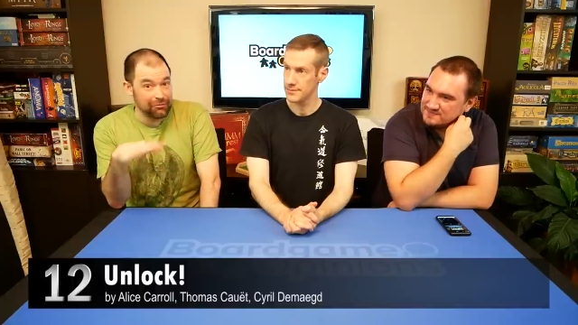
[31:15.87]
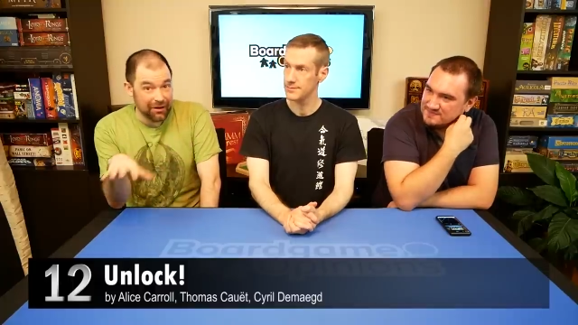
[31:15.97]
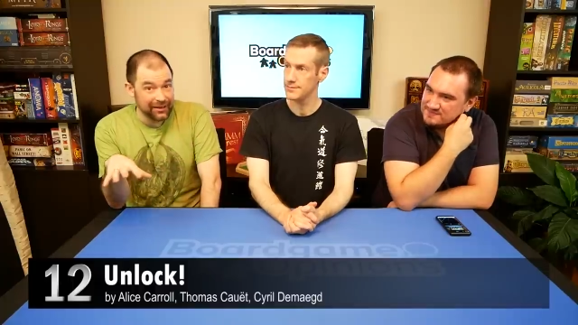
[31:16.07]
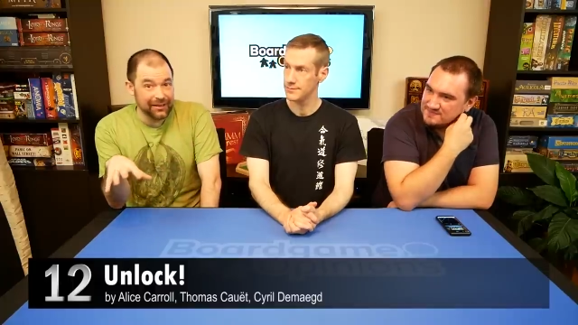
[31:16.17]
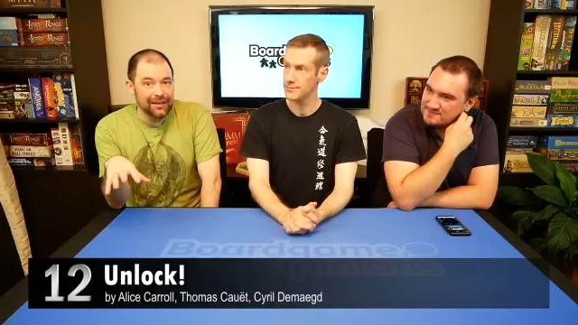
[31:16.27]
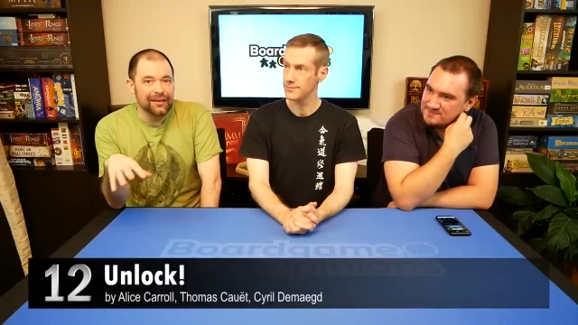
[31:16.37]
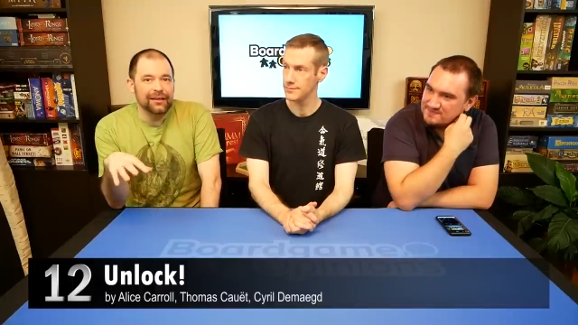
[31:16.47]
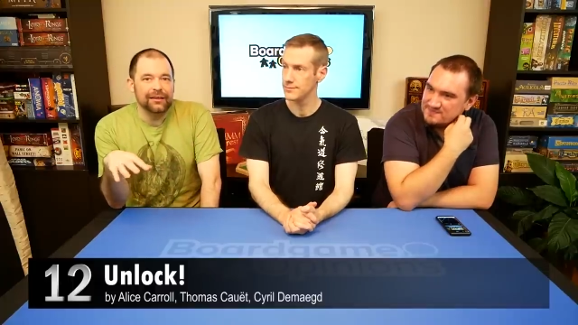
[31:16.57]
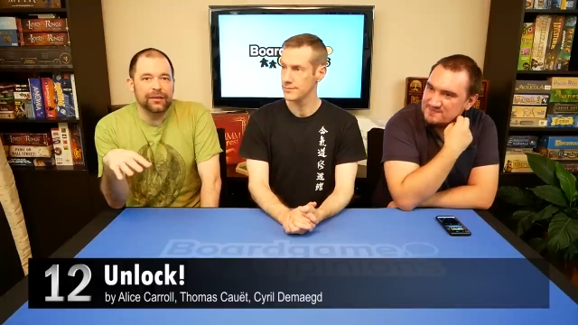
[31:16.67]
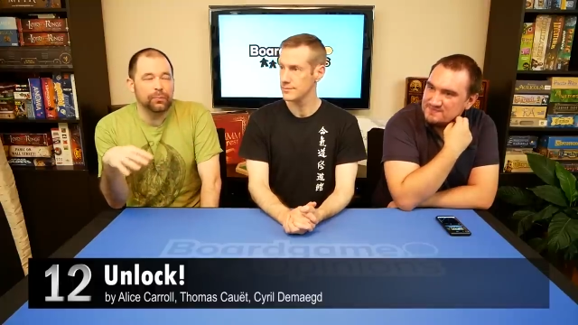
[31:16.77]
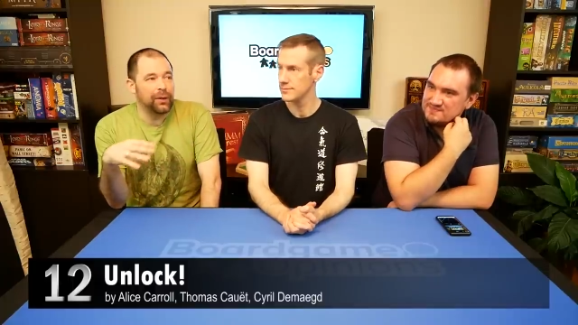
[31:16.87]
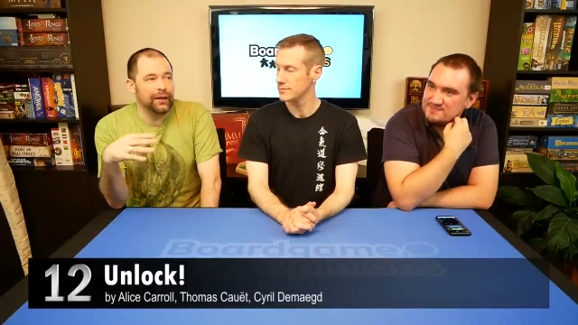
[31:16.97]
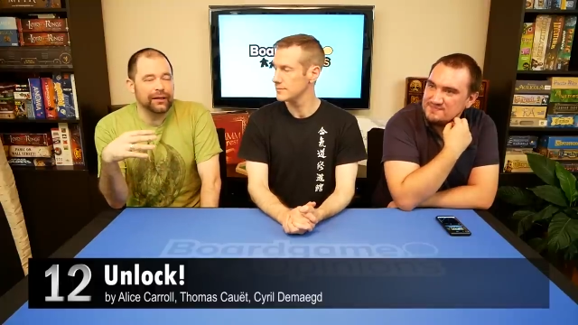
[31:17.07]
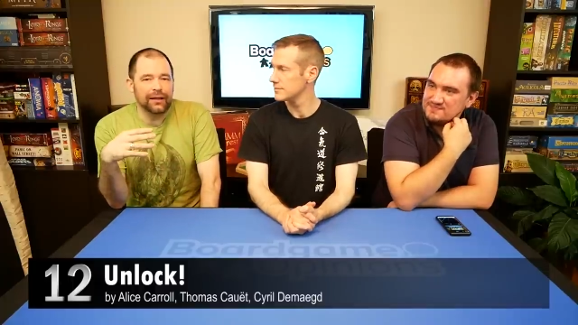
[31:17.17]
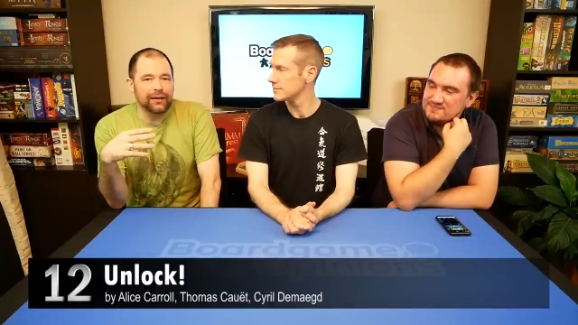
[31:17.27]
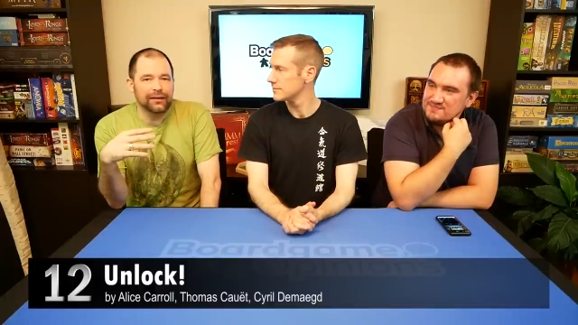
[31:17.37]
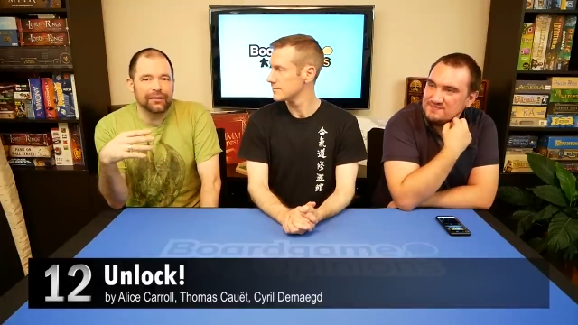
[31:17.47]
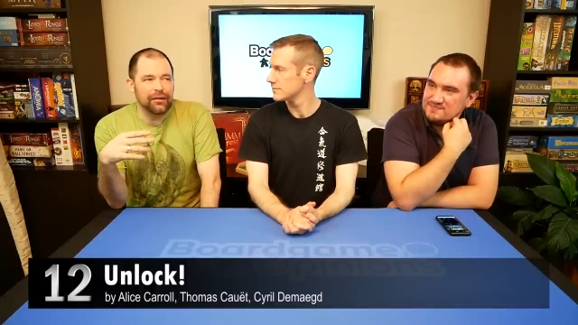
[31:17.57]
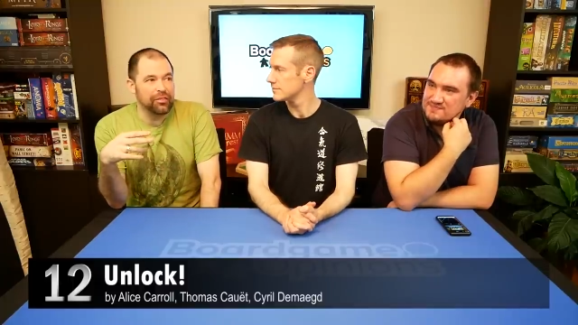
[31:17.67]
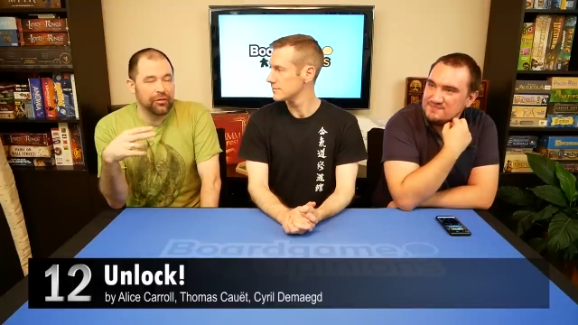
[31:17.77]
Speaker 1: great, you're paying
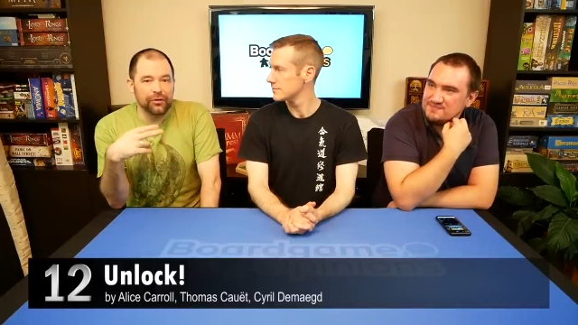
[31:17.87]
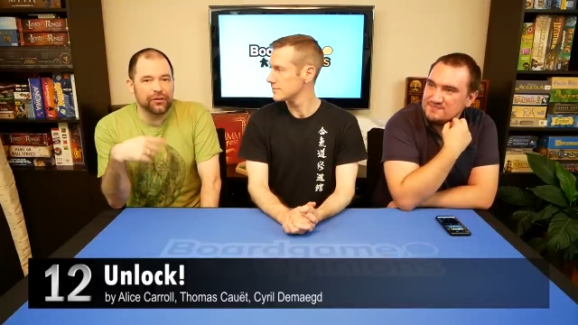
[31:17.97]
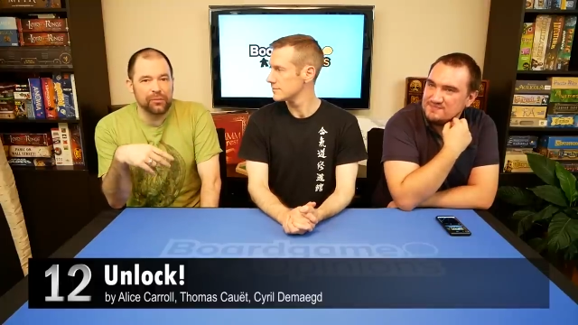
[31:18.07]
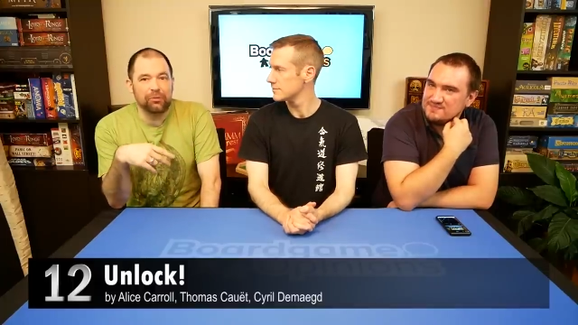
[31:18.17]
like a third of the